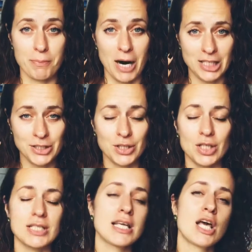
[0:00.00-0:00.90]

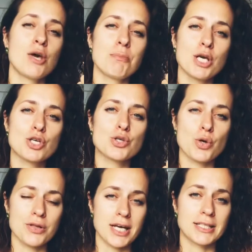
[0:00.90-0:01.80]
particles, make
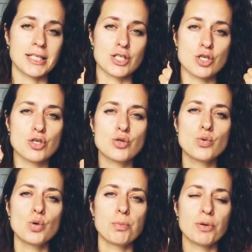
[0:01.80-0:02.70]
sure that it's
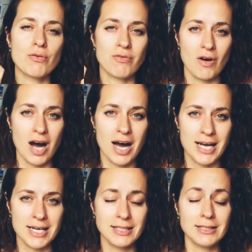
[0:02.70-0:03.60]
super
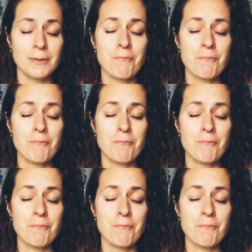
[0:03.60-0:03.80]
fine